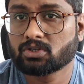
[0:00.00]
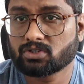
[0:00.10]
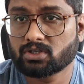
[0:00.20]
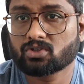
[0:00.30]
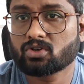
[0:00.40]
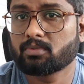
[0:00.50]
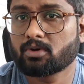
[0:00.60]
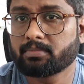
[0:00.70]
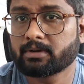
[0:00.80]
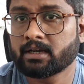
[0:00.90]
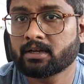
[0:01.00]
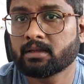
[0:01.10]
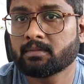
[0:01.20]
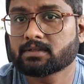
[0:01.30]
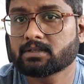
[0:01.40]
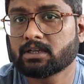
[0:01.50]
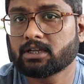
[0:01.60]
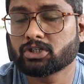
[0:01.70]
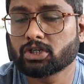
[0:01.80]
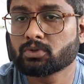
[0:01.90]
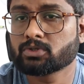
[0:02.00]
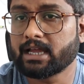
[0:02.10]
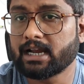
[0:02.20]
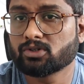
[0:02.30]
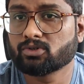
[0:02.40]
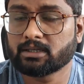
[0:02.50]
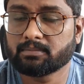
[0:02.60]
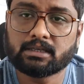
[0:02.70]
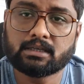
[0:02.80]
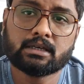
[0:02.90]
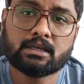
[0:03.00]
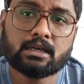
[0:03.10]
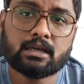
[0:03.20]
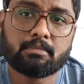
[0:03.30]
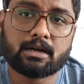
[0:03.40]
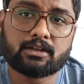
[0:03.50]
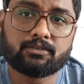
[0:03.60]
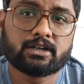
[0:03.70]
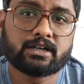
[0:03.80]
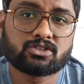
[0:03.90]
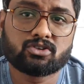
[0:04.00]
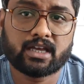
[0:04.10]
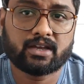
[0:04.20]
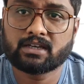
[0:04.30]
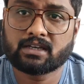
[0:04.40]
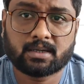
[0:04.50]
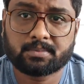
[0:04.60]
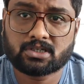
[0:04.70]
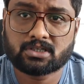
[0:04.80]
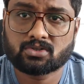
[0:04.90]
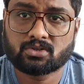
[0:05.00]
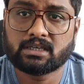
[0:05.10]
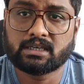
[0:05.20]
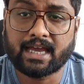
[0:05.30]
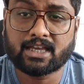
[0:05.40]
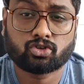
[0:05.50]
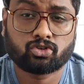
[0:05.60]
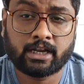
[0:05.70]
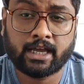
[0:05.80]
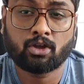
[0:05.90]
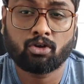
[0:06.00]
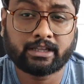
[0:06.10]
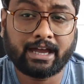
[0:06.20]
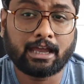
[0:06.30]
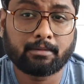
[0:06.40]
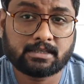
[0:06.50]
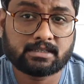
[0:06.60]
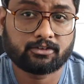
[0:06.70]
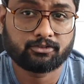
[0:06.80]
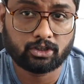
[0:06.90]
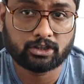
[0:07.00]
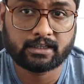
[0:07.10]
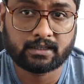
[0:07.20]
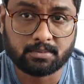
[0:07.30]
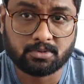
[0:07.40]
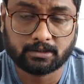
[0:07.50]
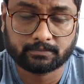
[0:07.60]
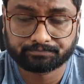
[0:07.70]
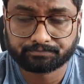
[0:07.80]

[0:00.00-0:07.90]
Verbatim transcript: So Cisco proprietary basically introduced the L two T P, but default does not have an encryption. So he has to rely on the IPsec for the encryption.